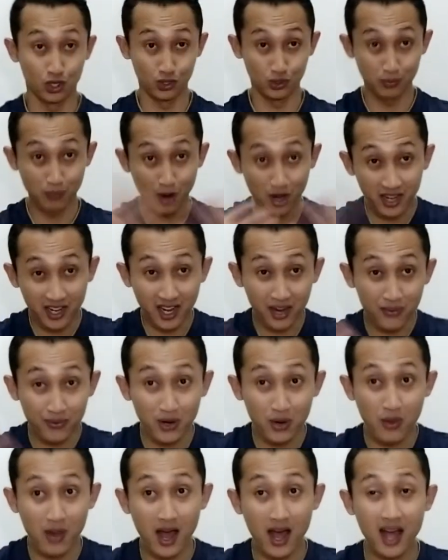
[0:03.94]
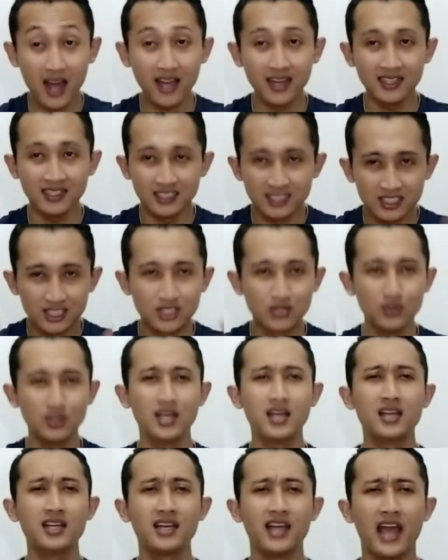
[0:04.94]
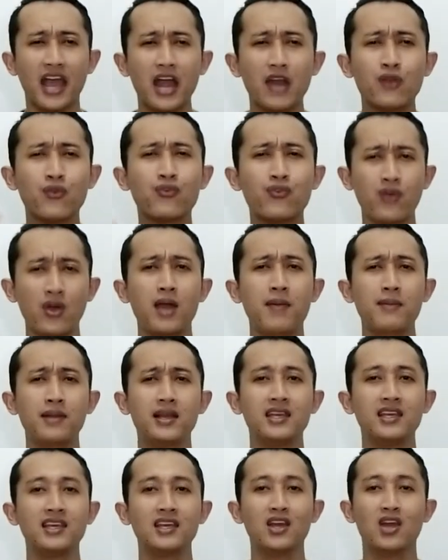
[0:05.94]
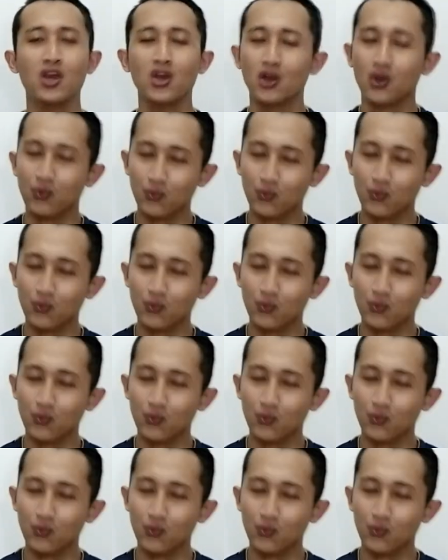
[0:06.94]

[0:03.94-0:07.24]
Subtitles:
Good morning, everyone, student and family.